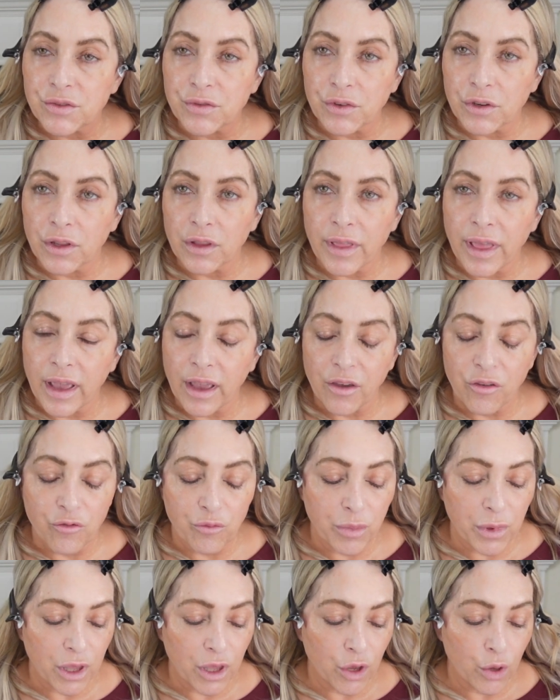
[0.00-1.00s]
for lack
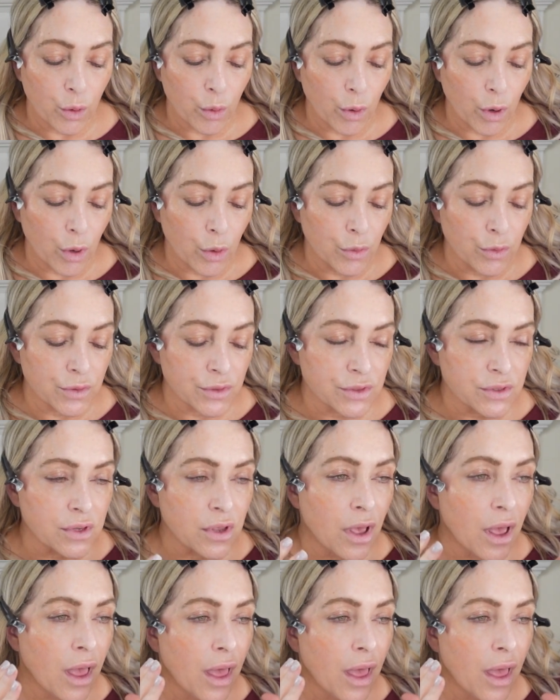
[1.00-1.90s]
of being gross,